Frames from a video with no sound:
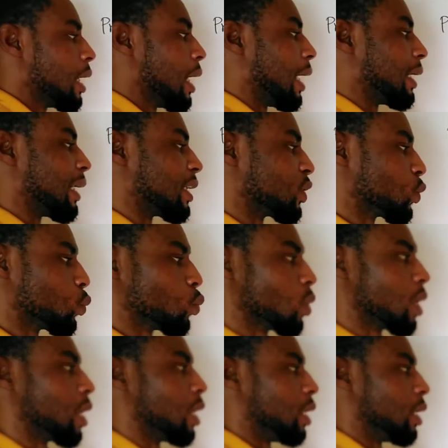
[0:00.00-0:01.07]
And as
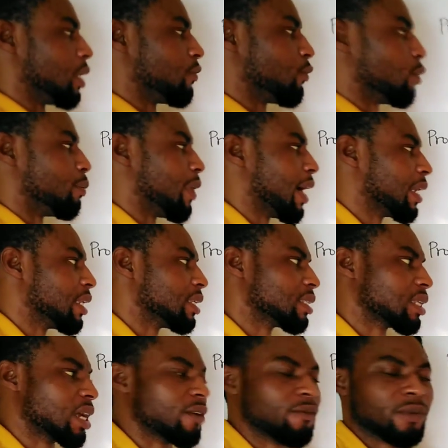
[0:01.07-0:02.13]
well, if you buy this
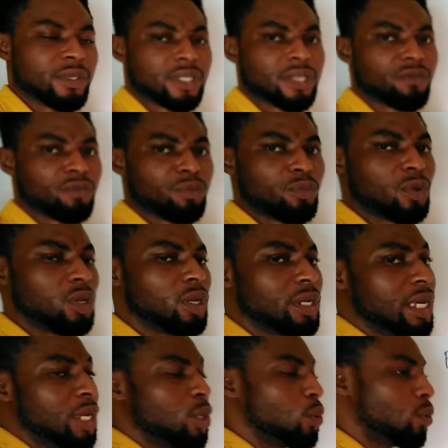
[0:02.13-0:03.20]
car for 7
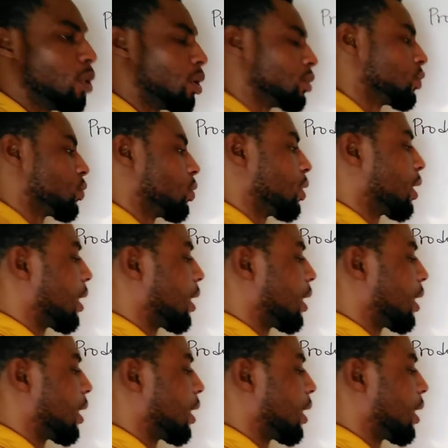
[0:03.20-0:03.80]
million, you also